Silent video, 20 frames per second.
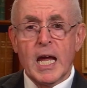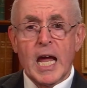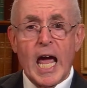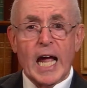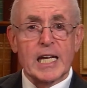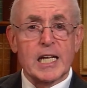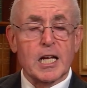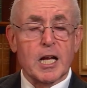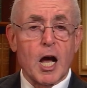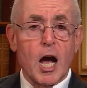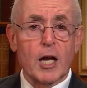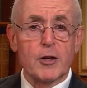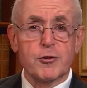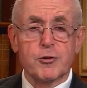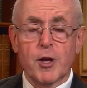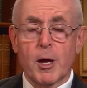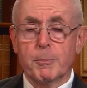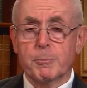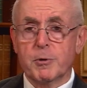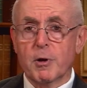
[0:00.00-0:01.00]
and the
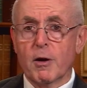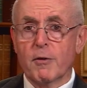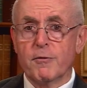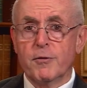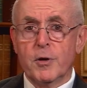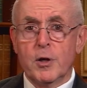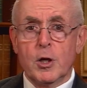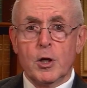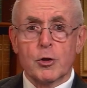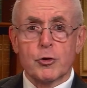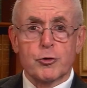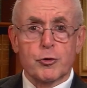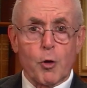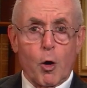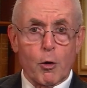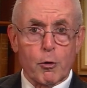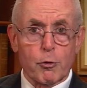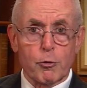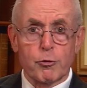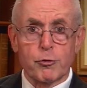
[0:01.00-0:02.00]
concept of
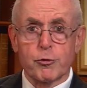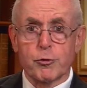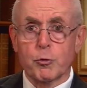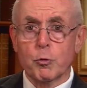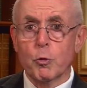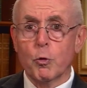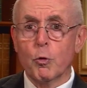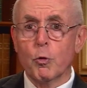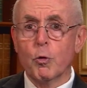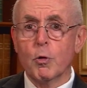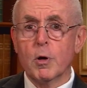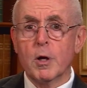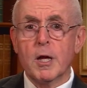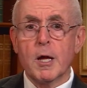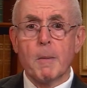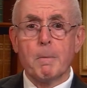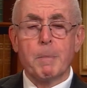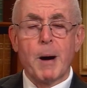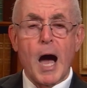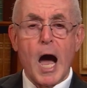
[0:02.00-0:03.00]
charter school,
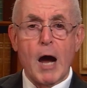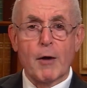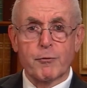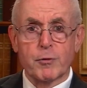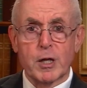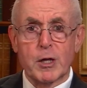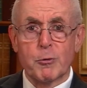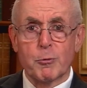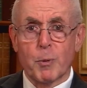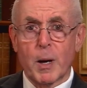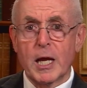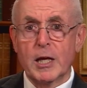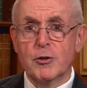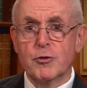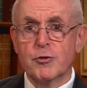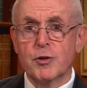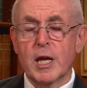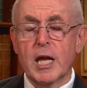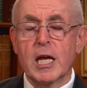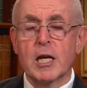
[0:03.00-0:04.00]
poverty
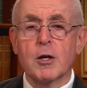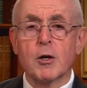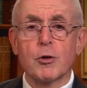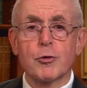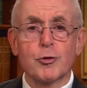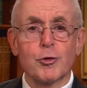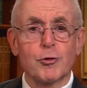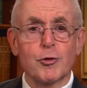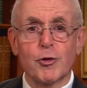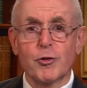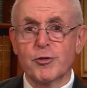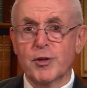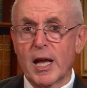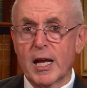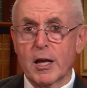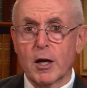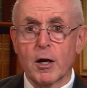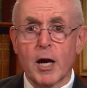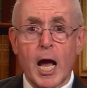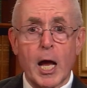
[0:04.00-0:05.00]
rates, English as a
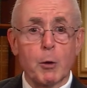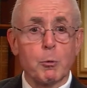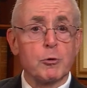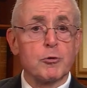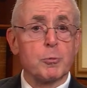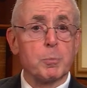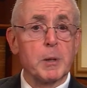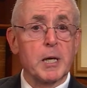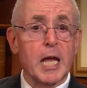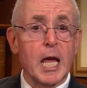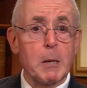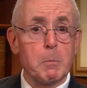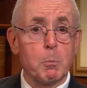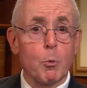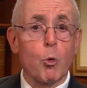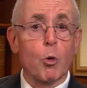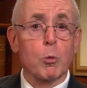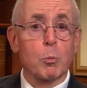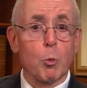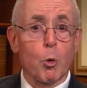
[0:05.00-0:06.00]
second language became
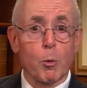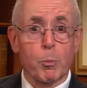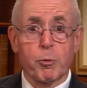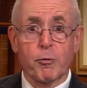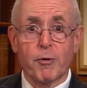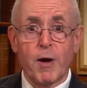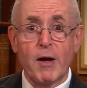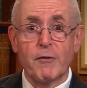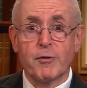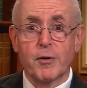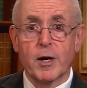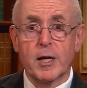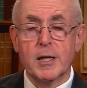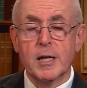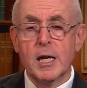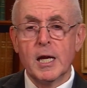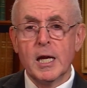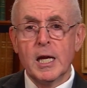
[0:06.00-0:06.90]
more and more prevalent